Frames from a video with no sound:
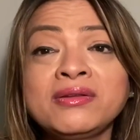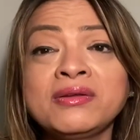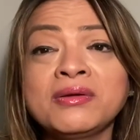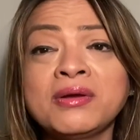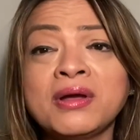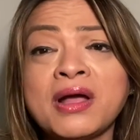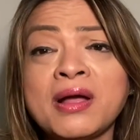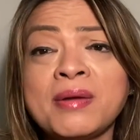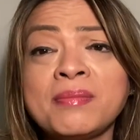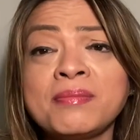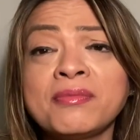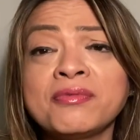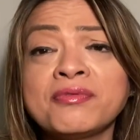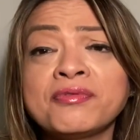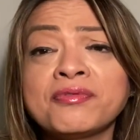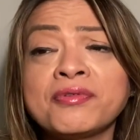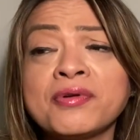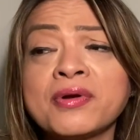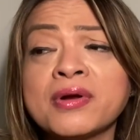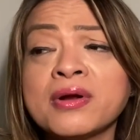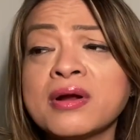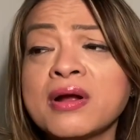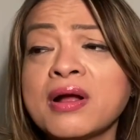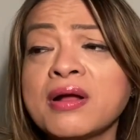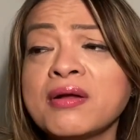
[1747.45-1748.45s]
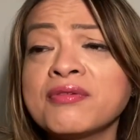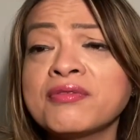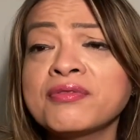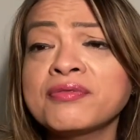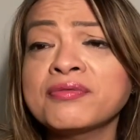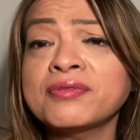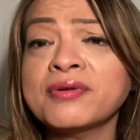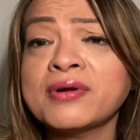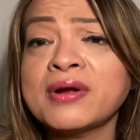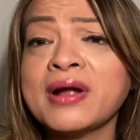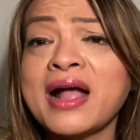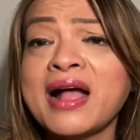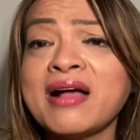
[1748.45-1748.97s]
to come for
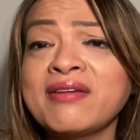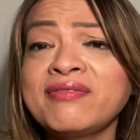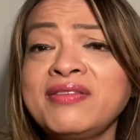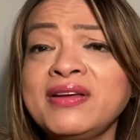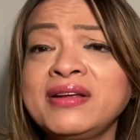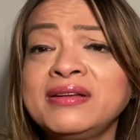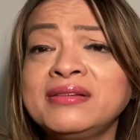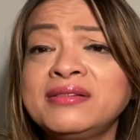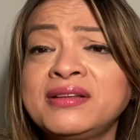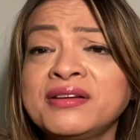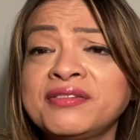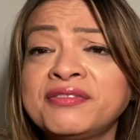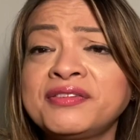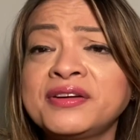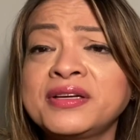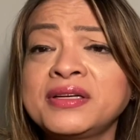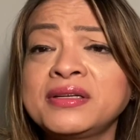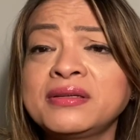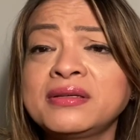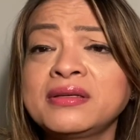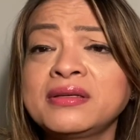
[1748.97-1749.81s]
having different